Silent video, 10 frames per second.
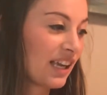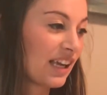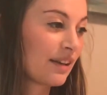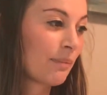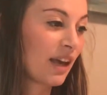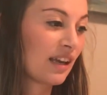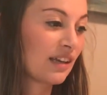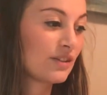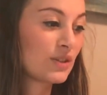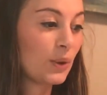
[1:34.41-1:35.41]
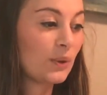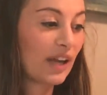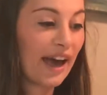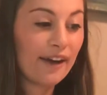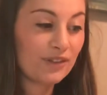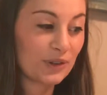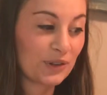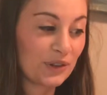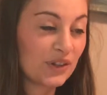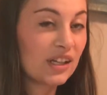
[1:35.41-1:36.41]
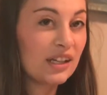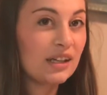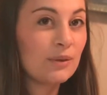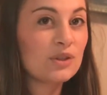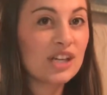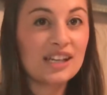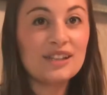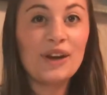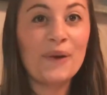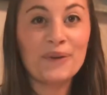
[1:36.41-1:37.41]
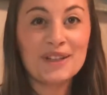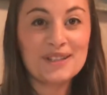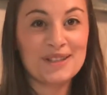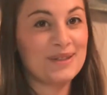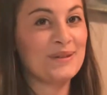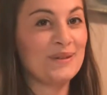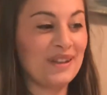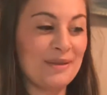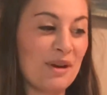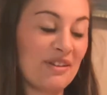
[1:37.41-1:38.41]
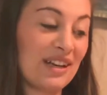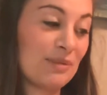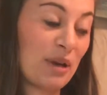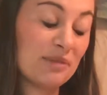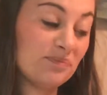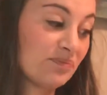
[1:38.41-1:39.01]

And my 2.5-year-old, which I did not want to start school with him already, but